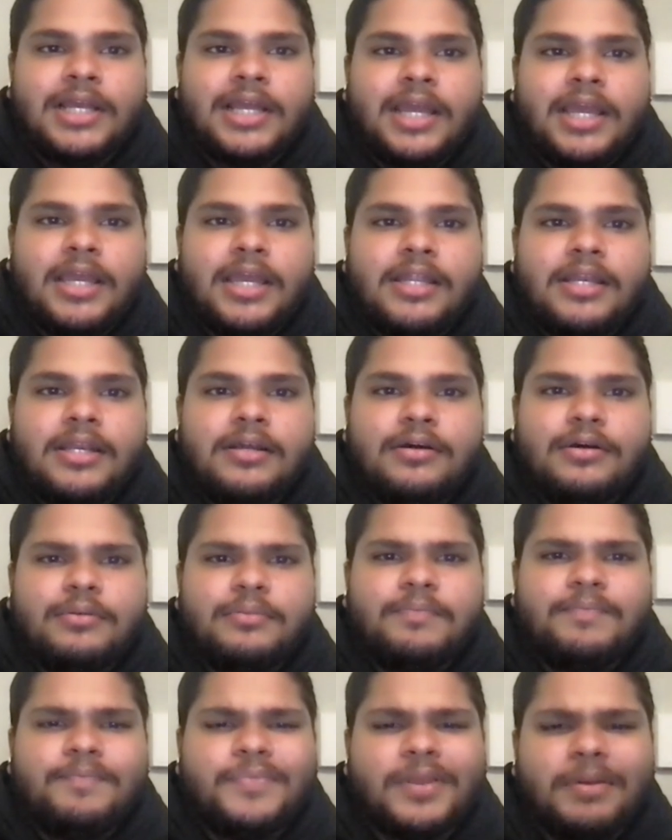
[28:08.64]
And
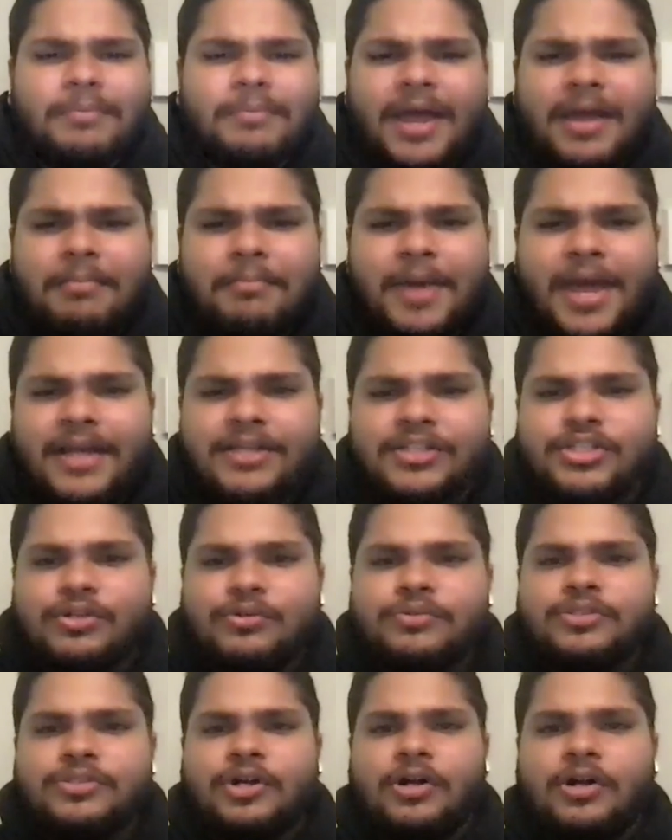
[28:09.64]
um, Mac, Mac
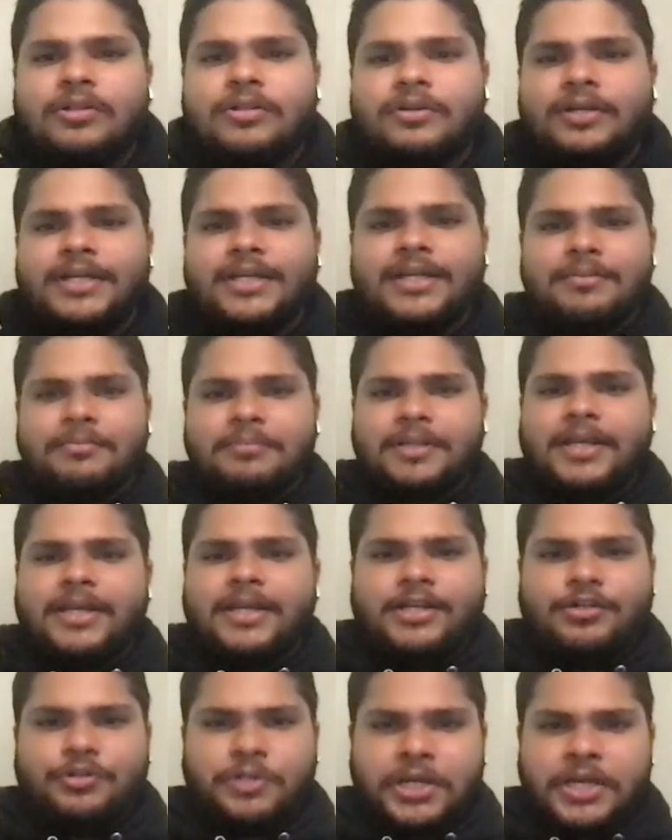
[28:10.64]
Jones, although he didn't
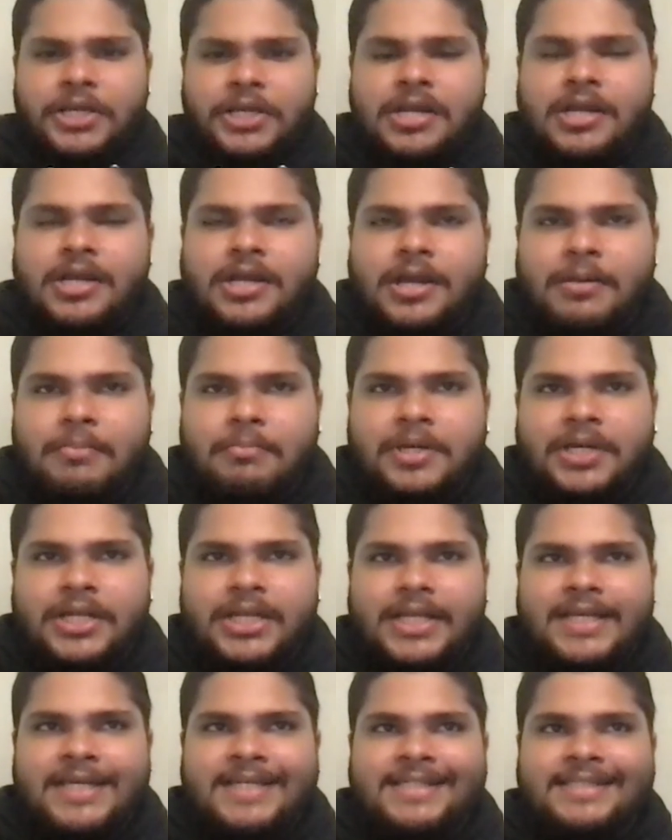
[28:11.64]
play great,
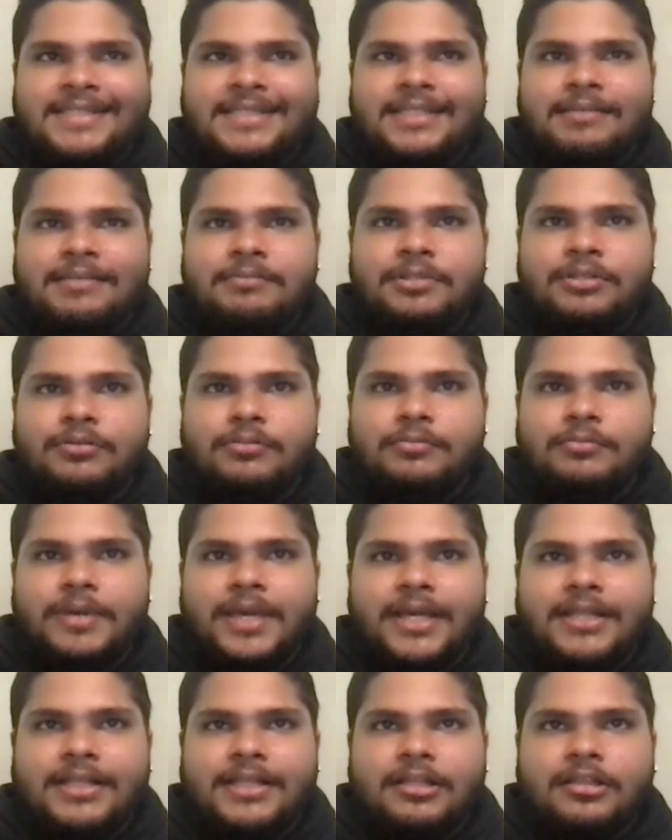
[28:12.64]
but he seemed to
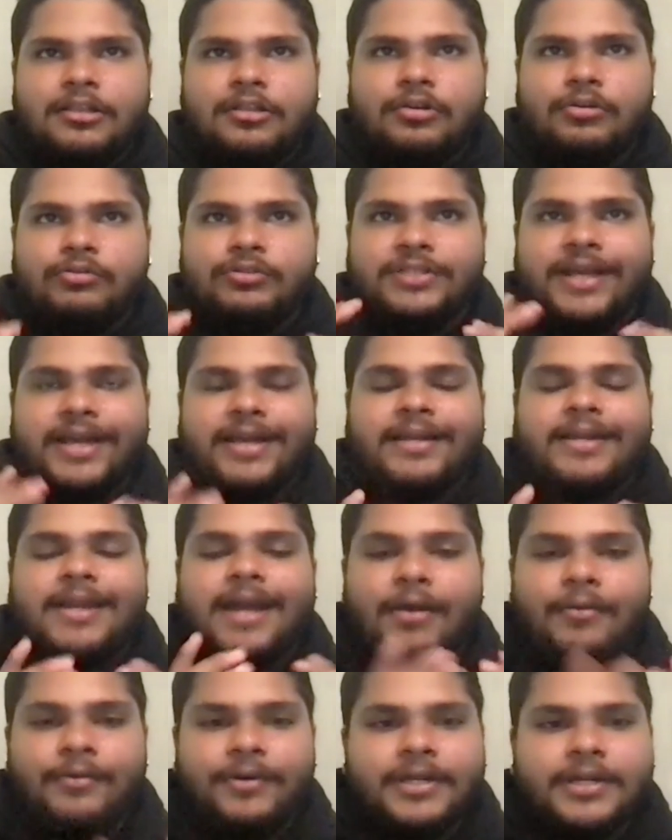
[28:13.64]
make the throws that
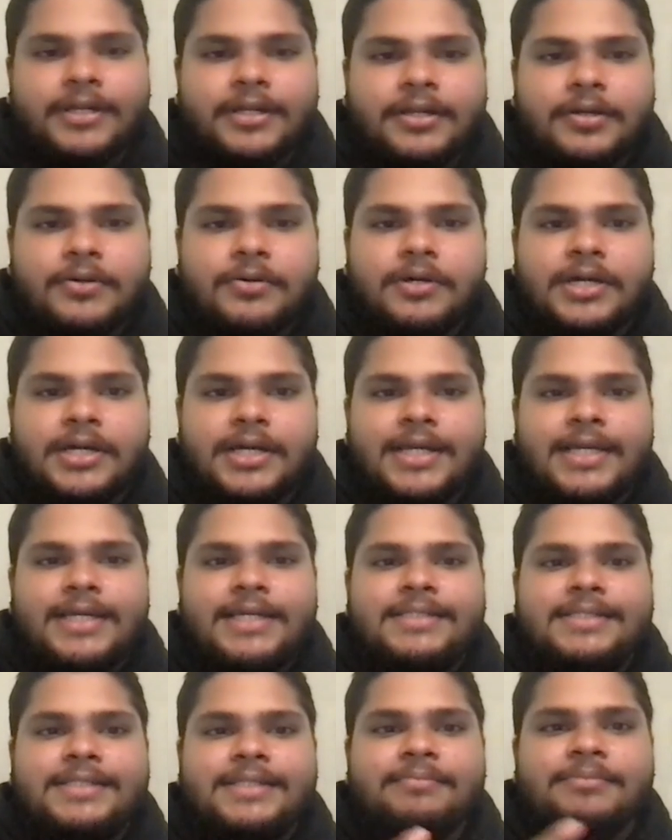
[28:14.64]
counted. You know,
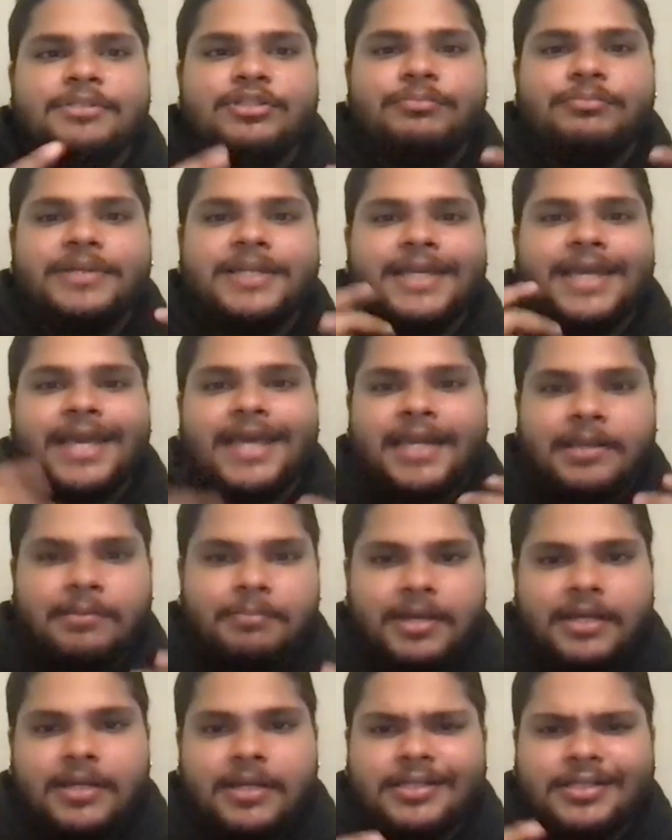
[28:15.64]
he mm-hmm. seems to be getting
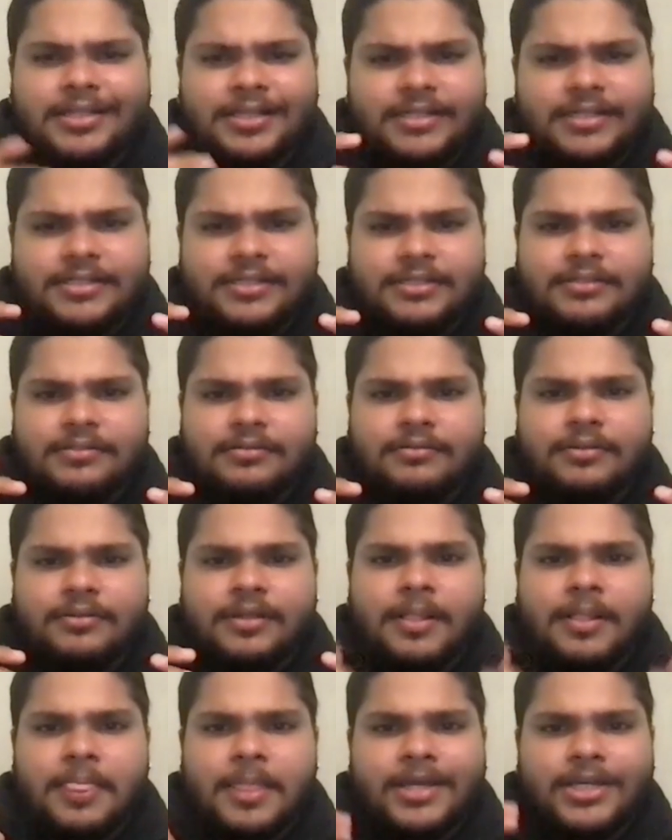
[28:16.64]
better. These
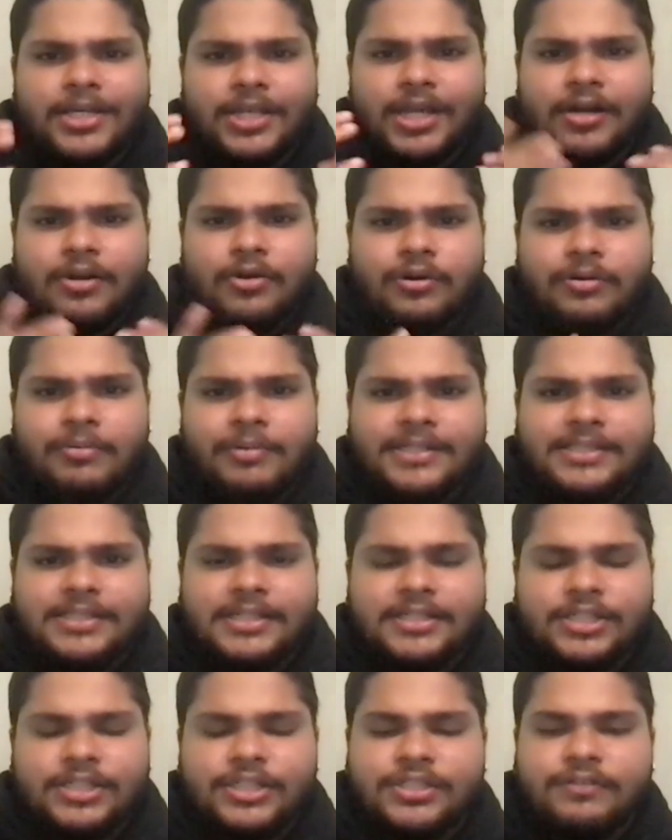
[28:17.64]
young quarterbacks
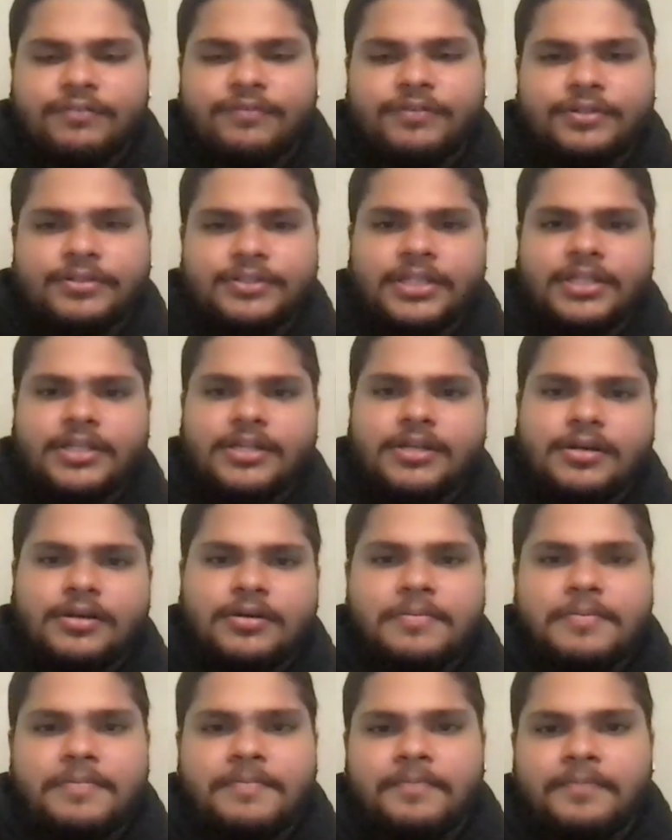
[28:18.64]
like Justin Fields and
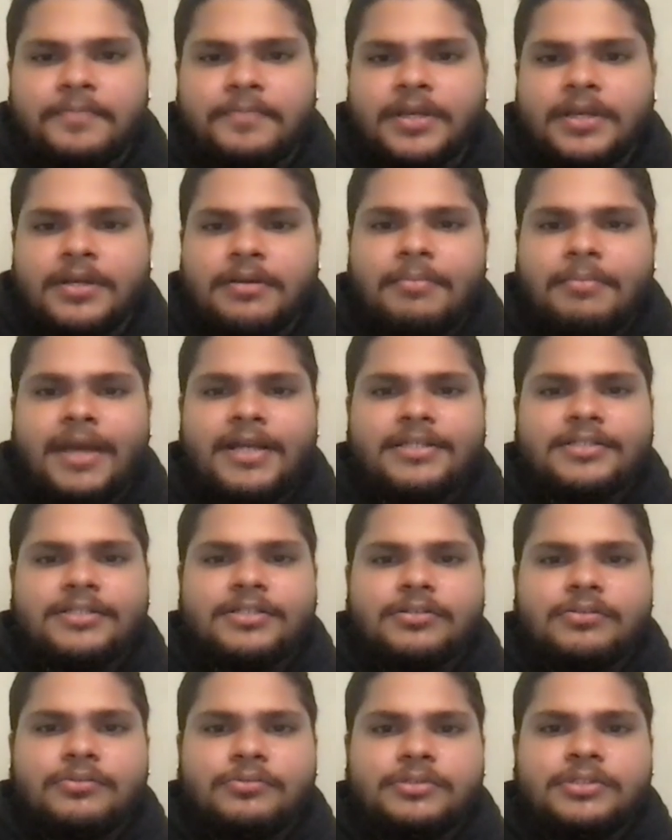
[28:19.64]
um, Mac
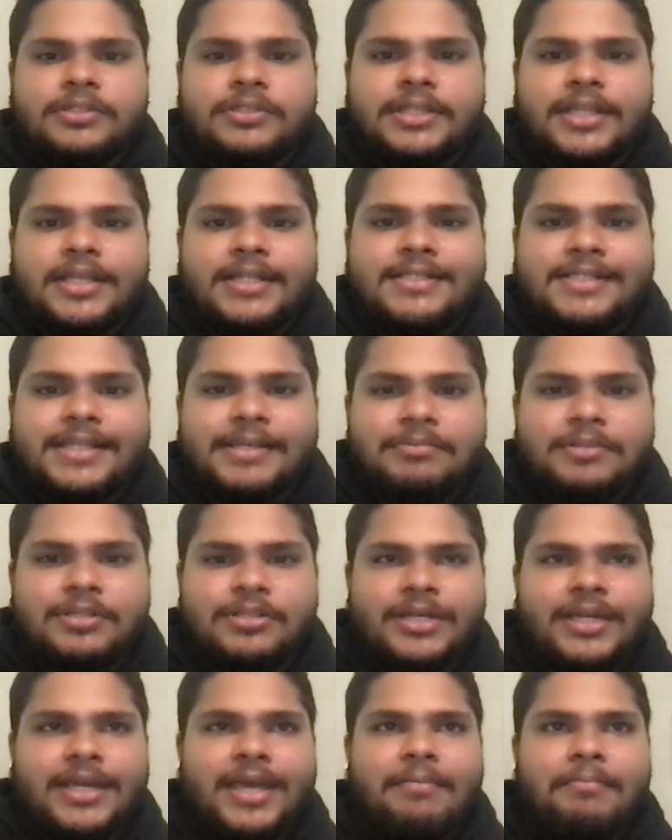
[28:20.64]
Jones, they seem
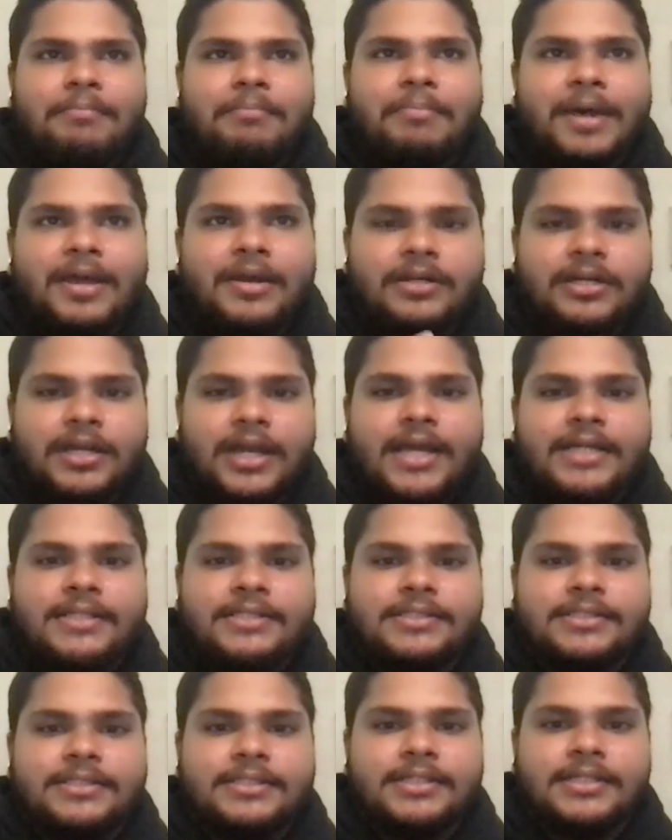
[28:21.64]
to get better
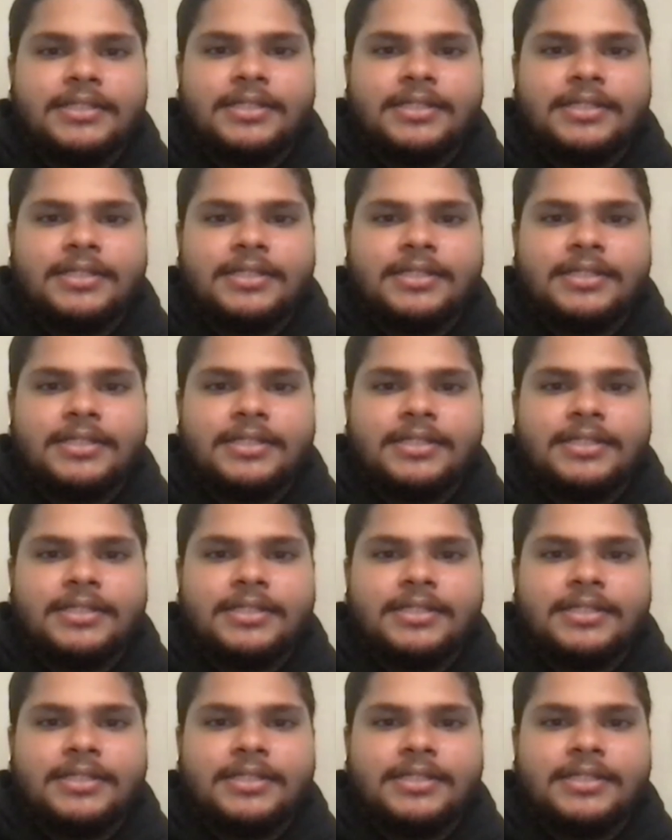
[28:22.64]
as, as